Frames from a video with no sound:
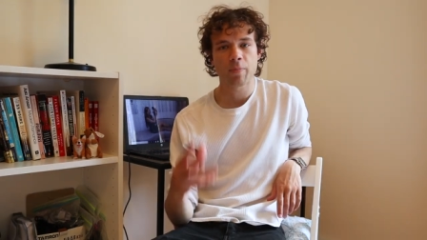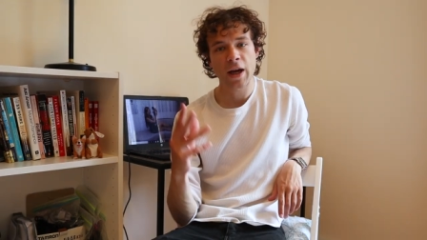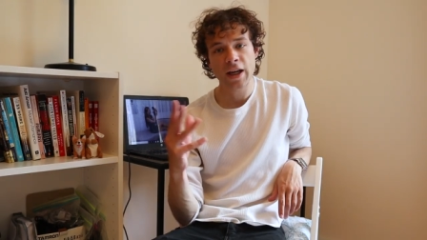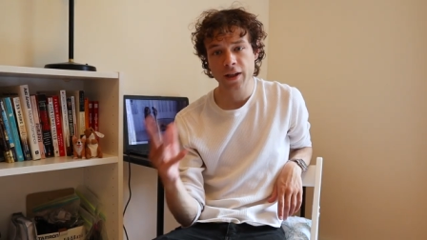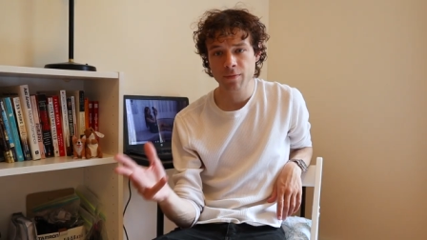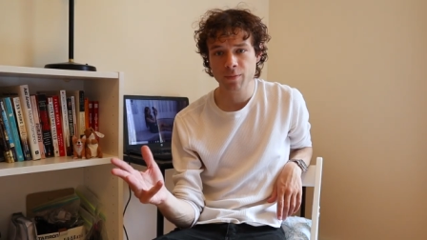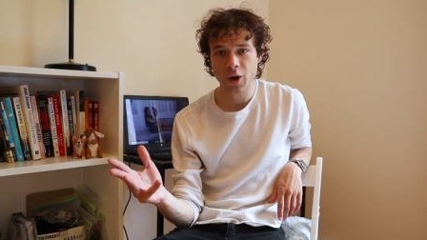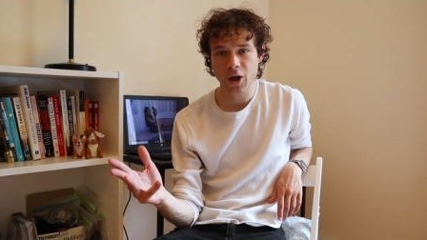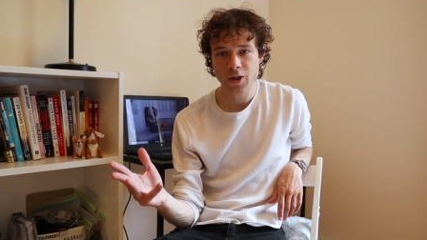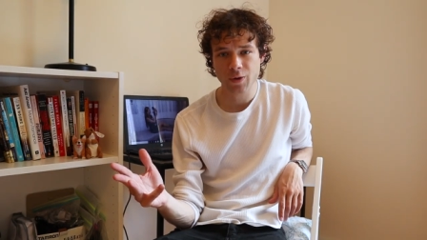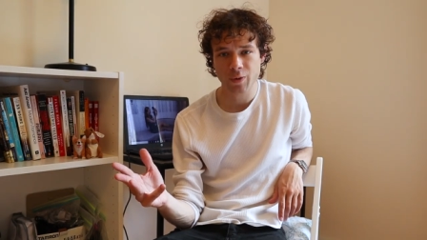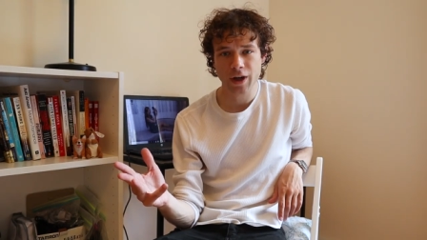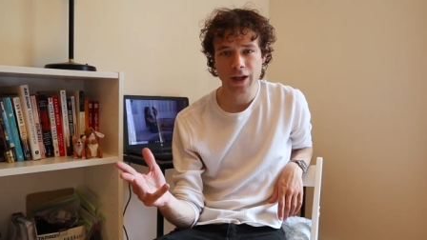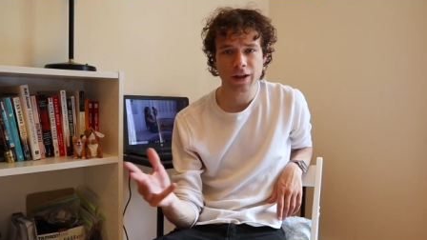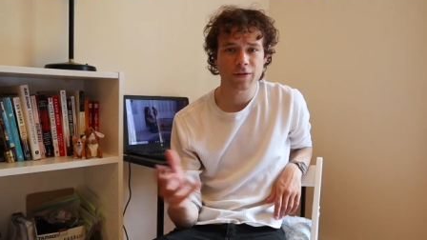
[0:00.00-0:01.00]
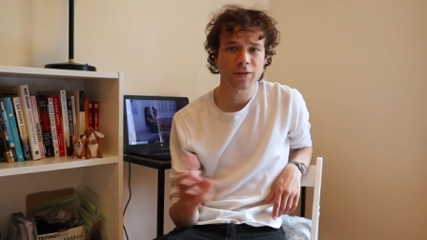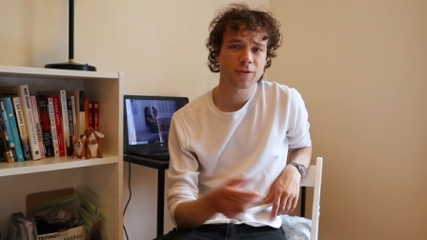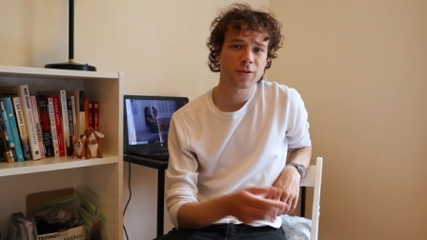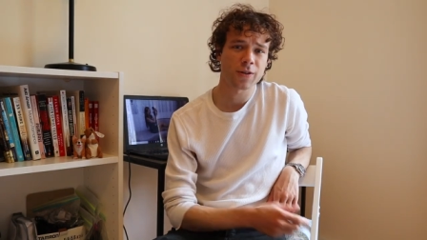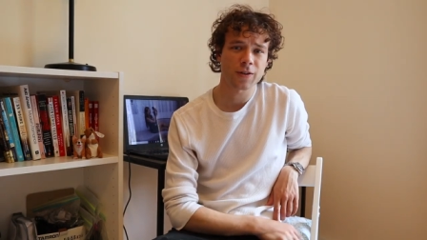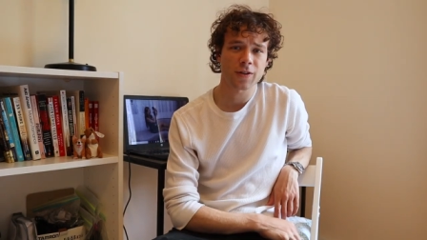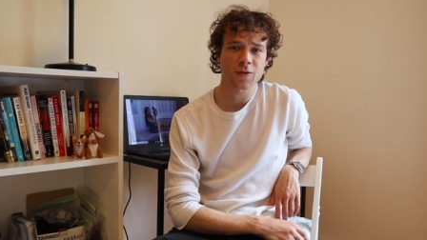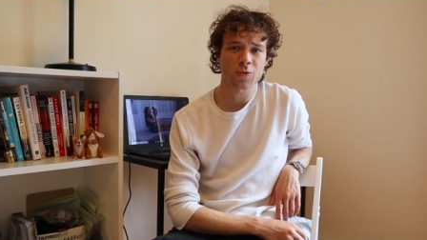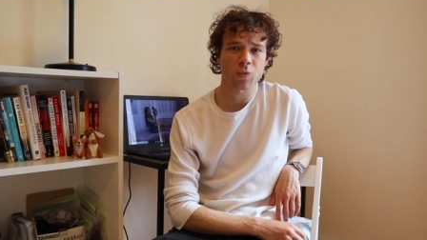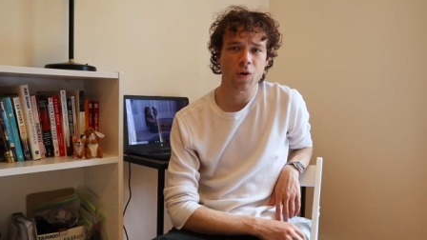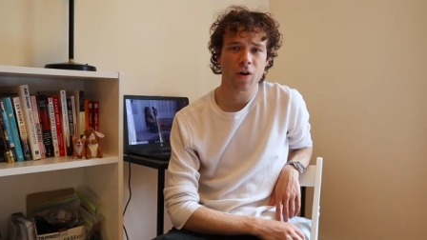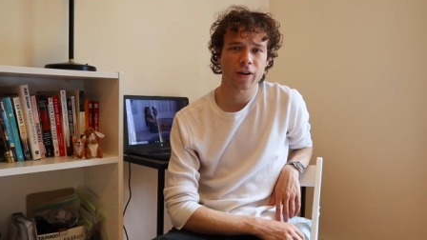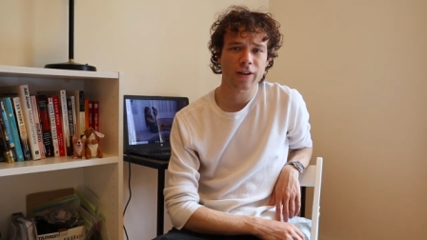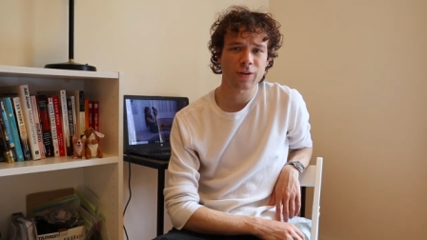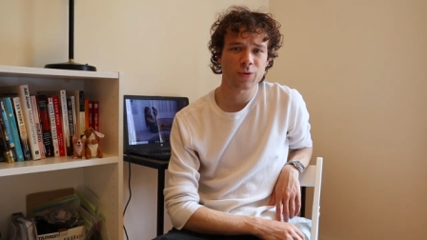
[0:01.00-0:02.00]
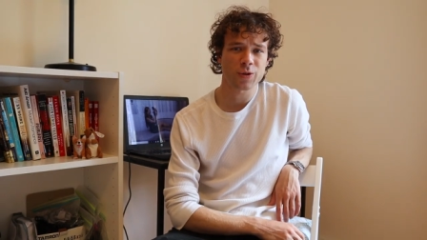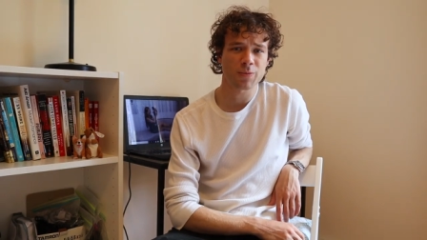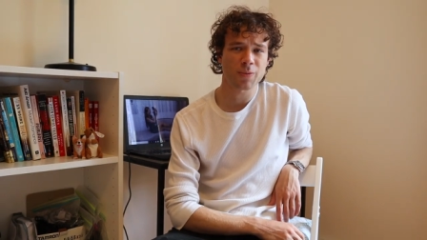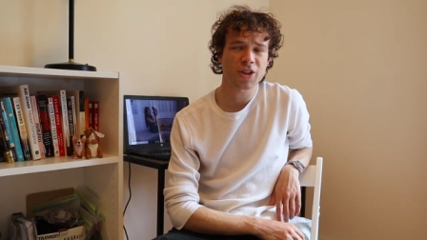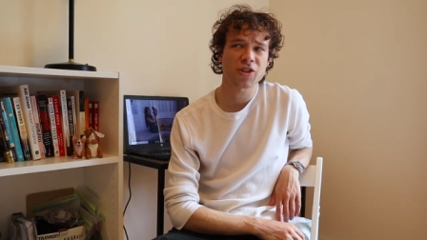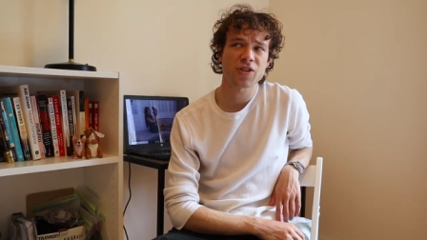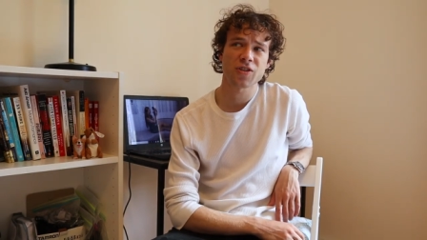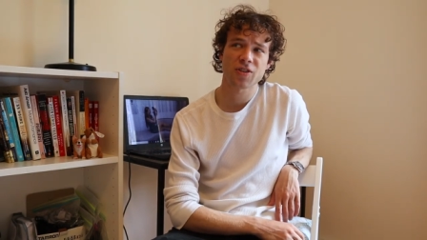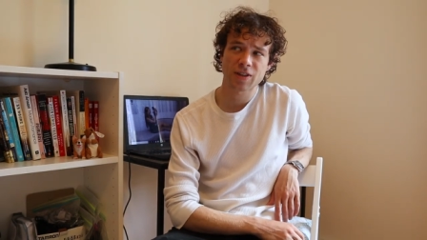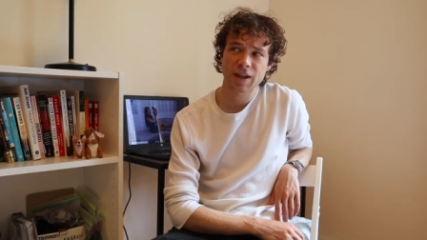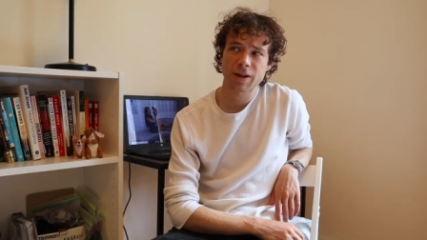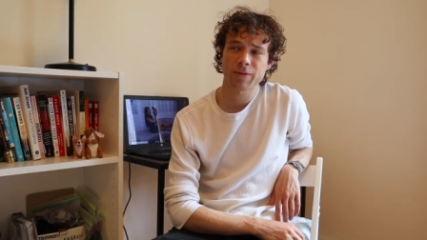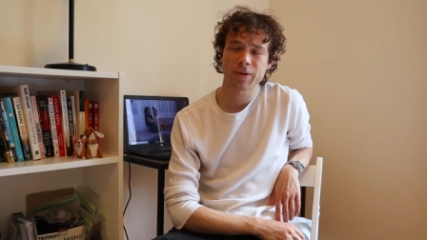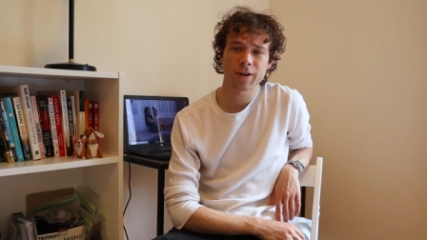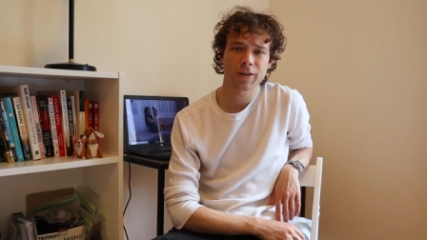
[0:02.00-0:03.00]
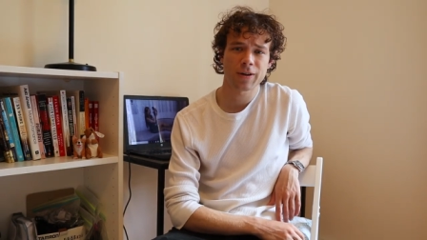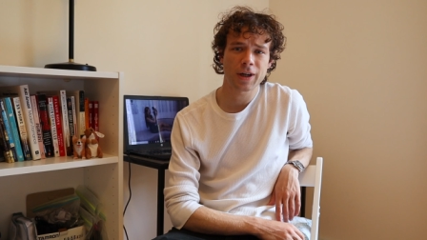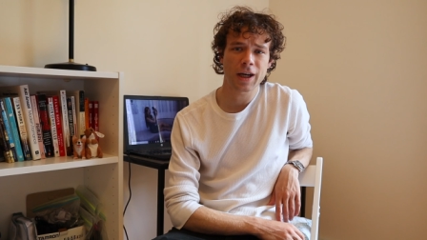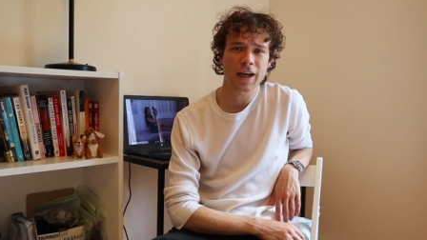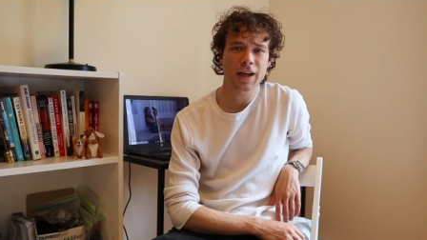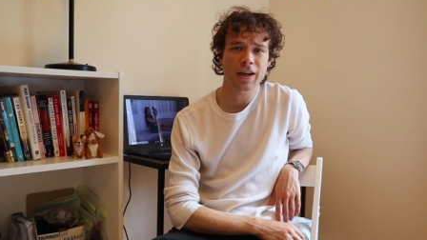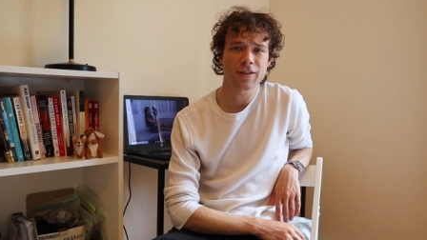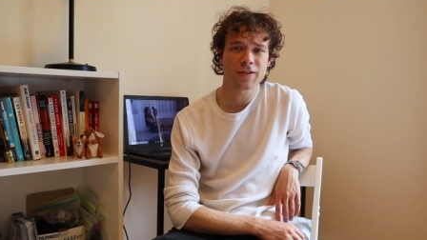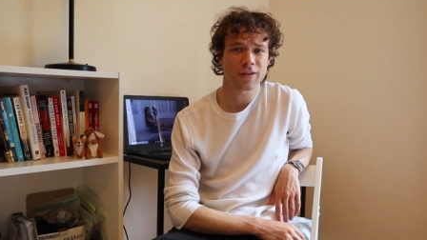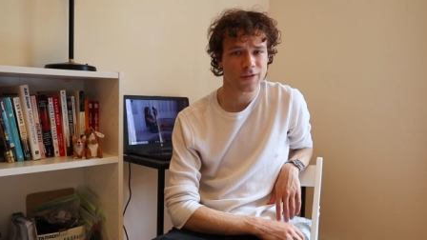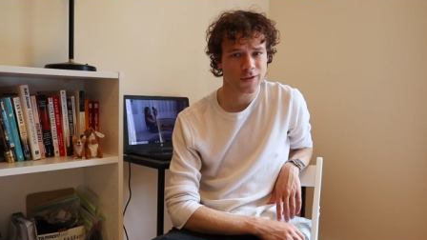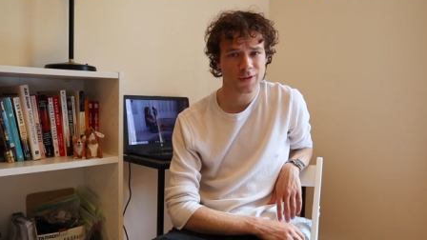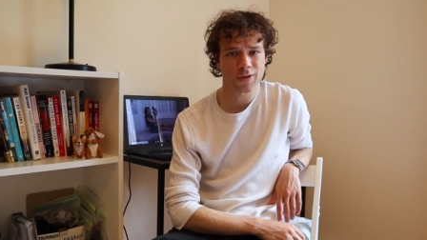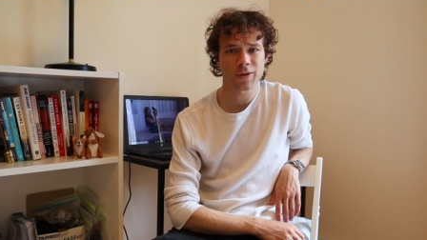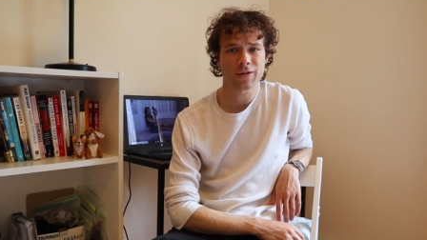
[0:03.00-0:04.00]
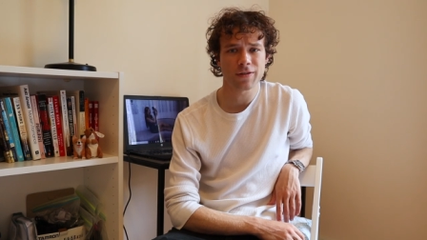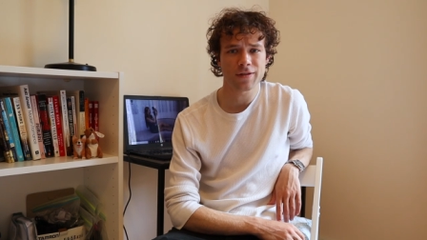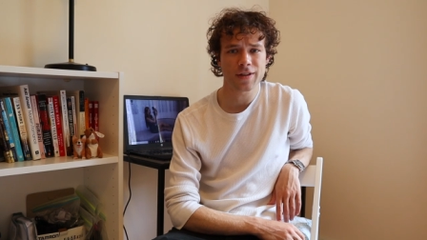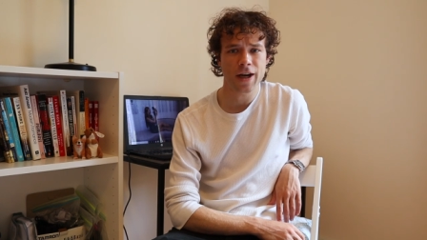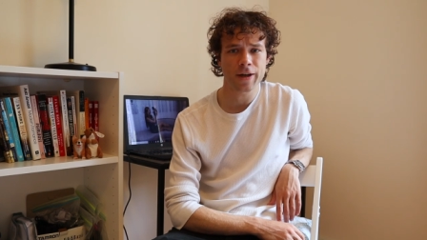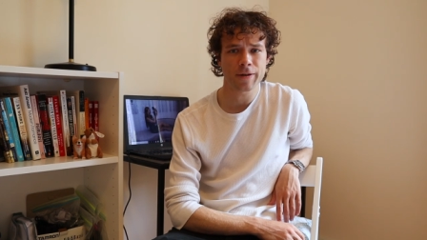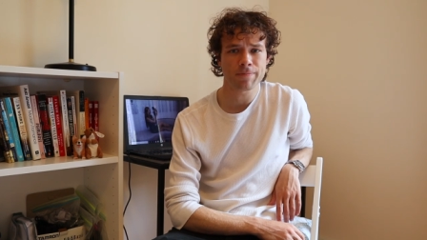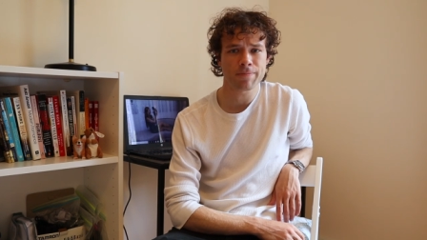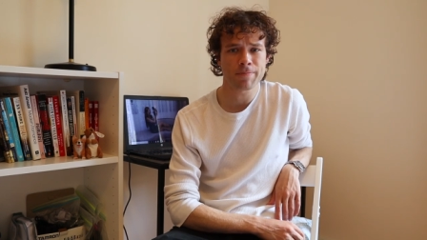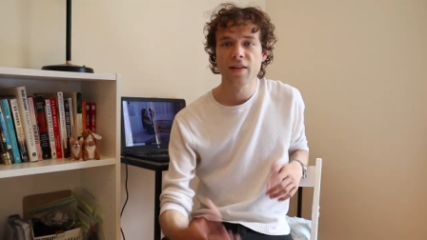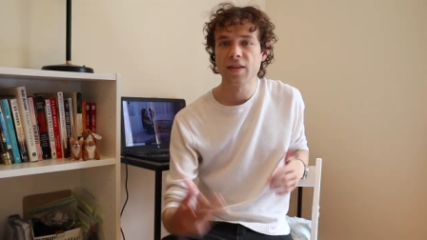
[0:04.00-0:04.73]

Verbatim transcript: Back in March when I undertook this walk, it was a much scarier and uncertain time.